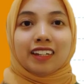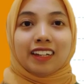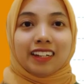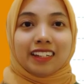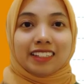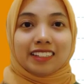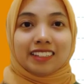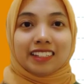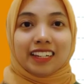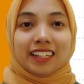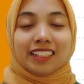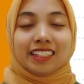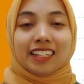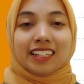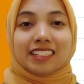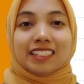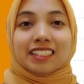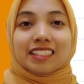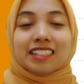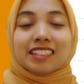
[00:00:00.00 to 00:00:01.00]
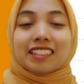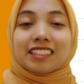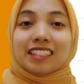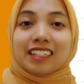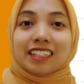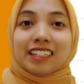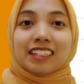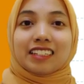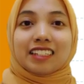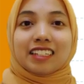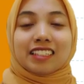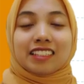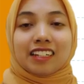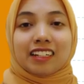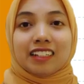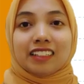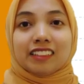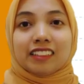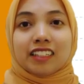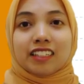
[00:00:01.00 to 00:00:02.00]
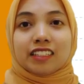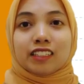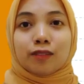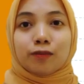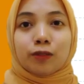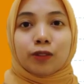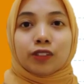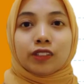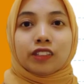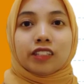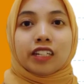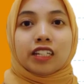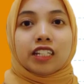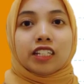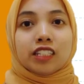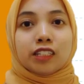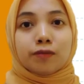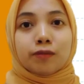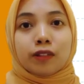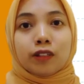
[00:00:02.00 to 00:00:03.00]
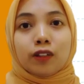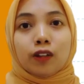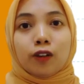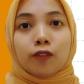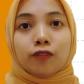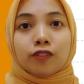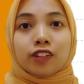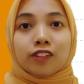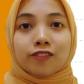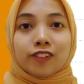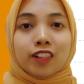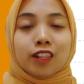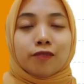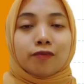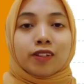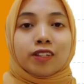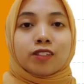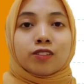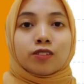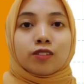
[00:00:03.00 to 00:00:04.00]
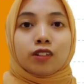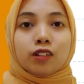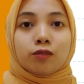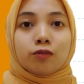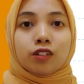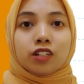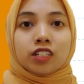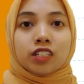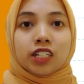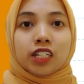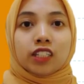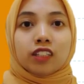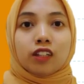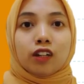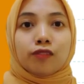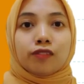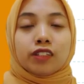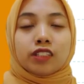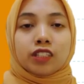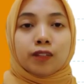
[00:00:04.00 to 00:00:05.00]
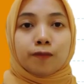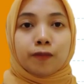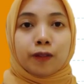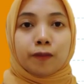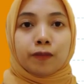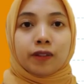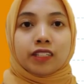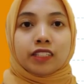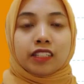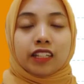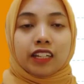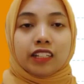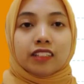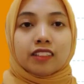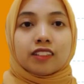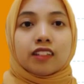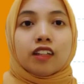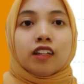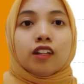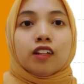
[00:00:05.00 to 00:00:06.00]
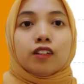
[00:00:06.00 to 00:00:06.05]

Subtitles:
And then in the second result is about the eligible of developing student worksheet of the simple past tense